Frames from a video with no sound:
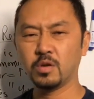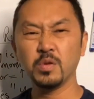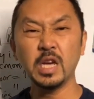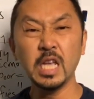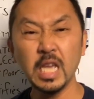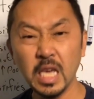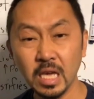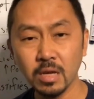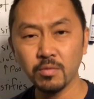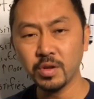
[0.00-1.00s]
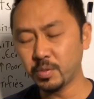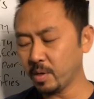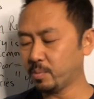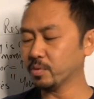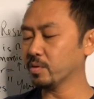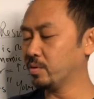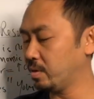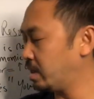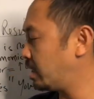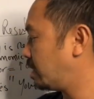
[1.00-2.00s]
greedy. Rich people are
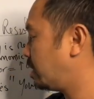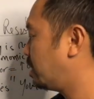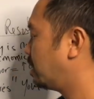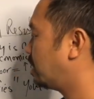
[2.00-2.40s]
greedy.